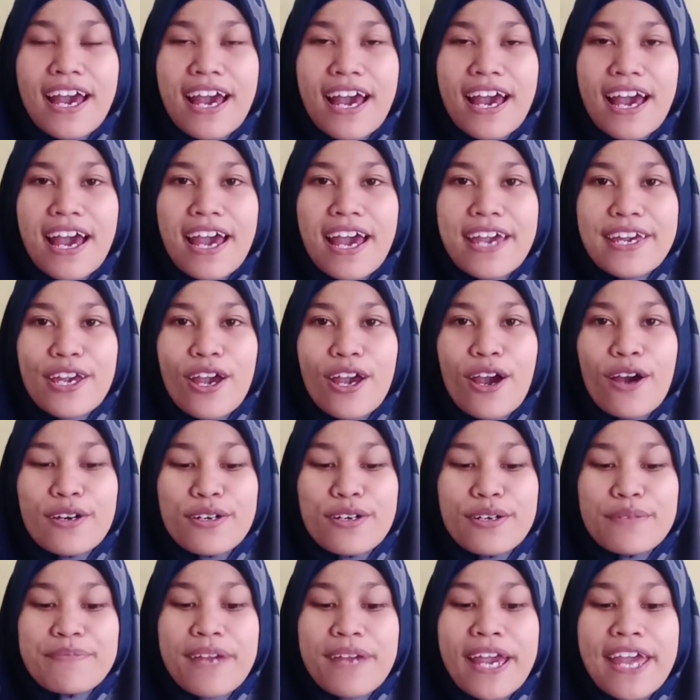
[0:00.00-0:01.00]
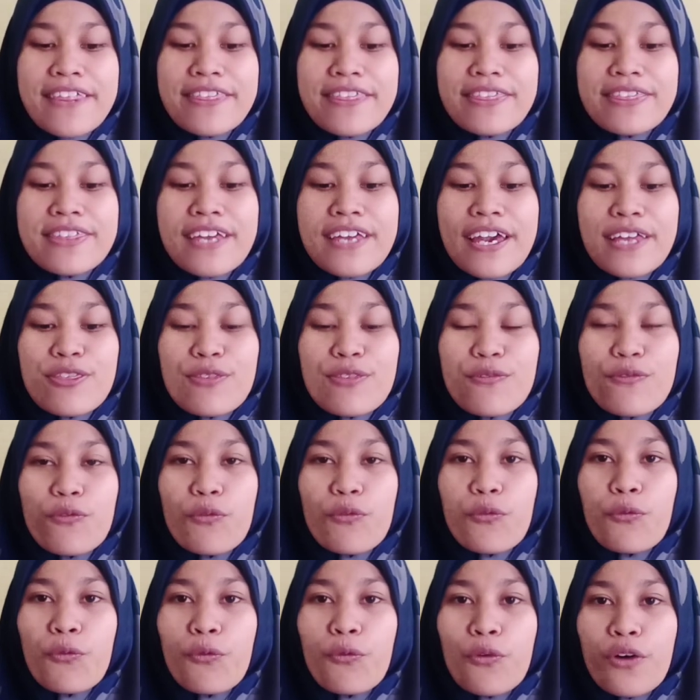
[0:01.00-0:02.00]
I hope that
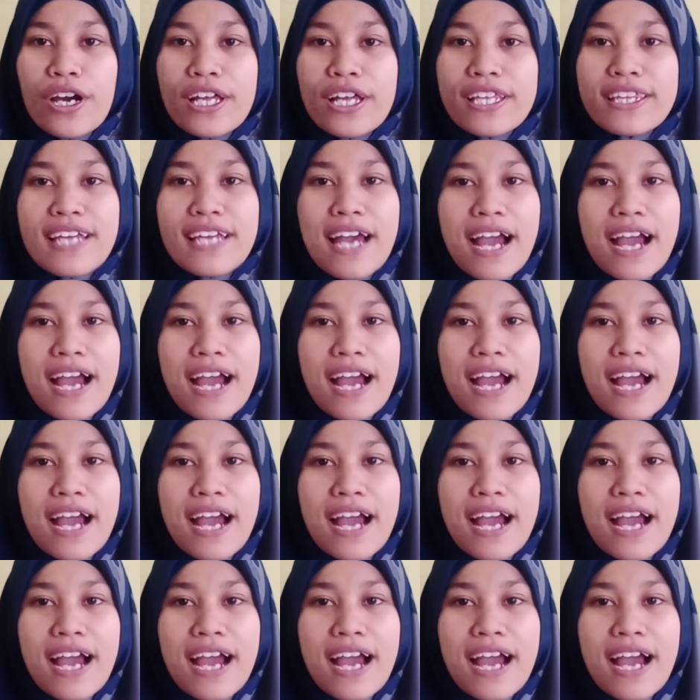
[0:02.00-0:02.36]
what